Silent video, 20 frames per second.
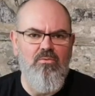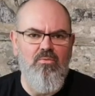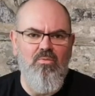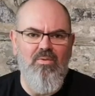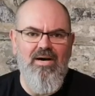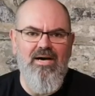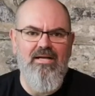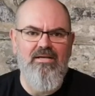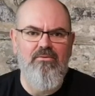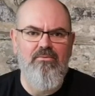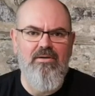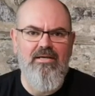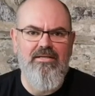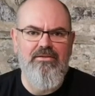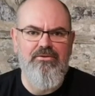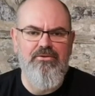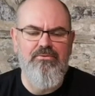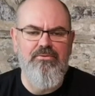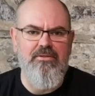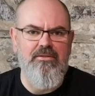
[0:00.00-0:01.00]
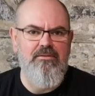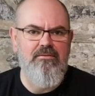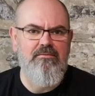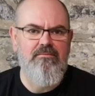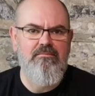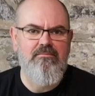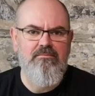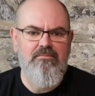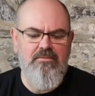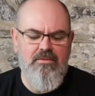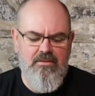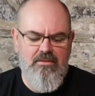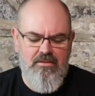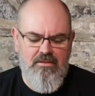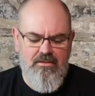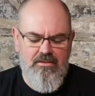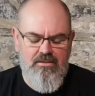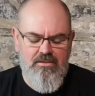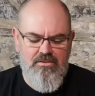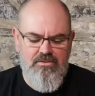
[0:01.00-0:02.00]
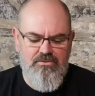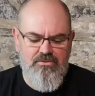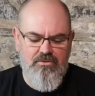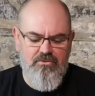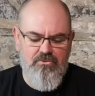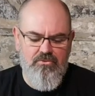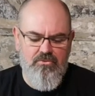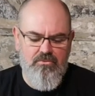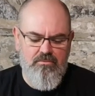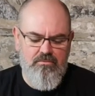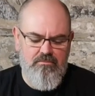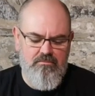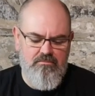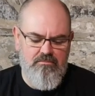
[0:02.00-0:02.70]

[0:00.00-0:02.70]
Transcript: Why do I do it? So,